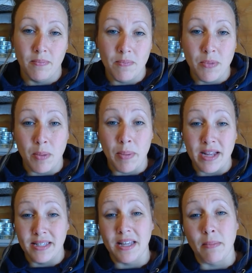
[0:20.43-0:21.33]
the
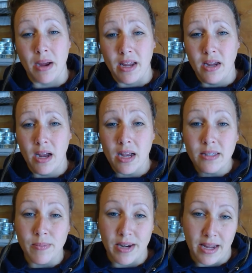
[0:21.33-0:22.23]
beds that my
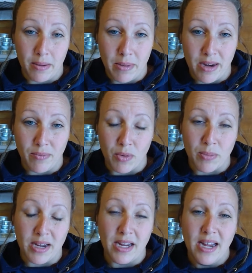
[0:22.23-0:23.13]
husband had made for
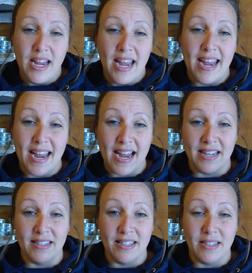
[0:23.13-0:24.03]
me
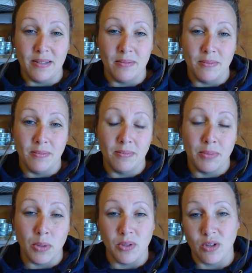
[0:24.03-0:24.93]
and the
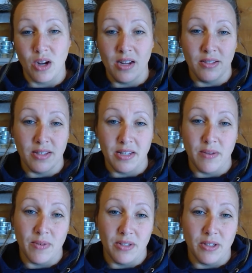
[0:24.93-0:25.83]
pros and cons and the
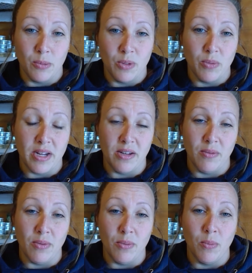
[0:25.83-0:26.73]
differences
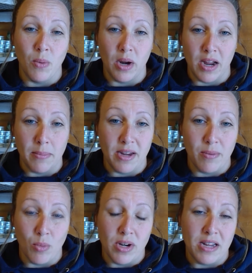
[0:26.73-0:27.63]
between what I made
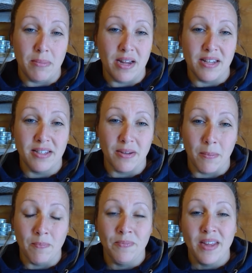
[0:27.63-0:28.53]
and what he made. So
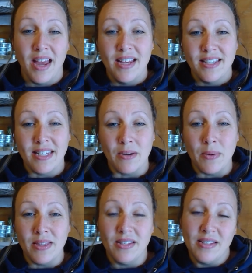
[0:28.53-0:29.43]
stick
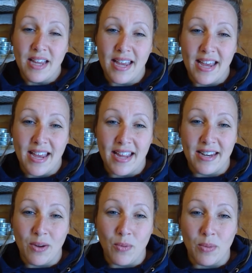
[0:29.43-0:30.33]
with us
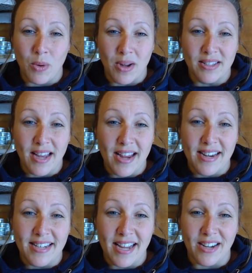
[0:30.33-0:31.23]
and we will go outside
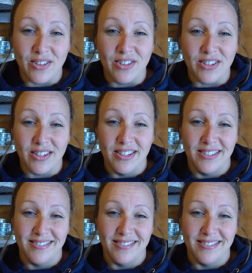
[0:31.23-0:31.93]
and take a look.